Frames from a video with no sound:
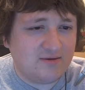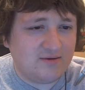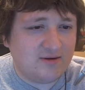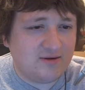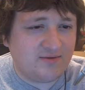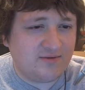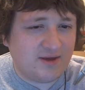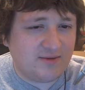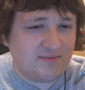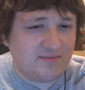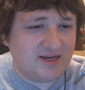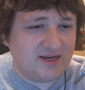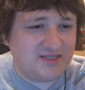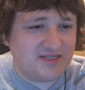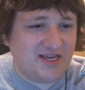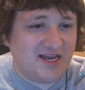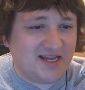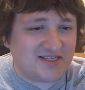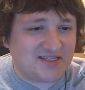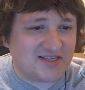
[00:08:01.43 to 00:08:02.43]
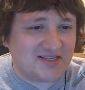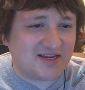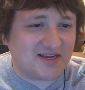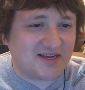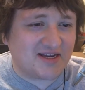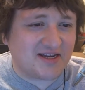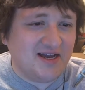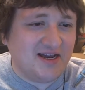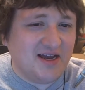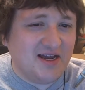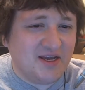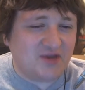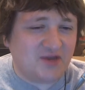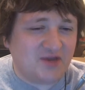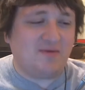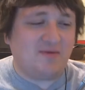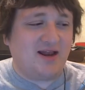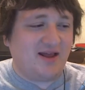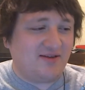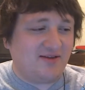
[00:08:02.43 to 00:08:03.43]
if that makes sense. Like you
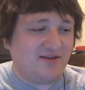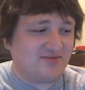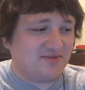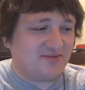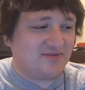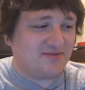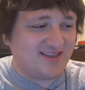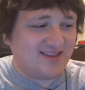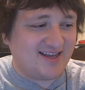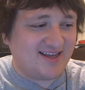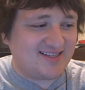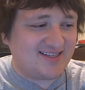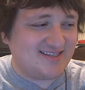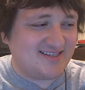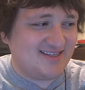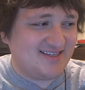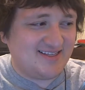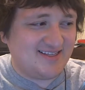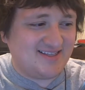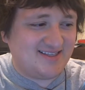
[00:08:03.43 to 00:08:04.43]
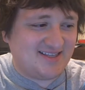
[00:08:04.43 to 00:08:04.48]
might have something that's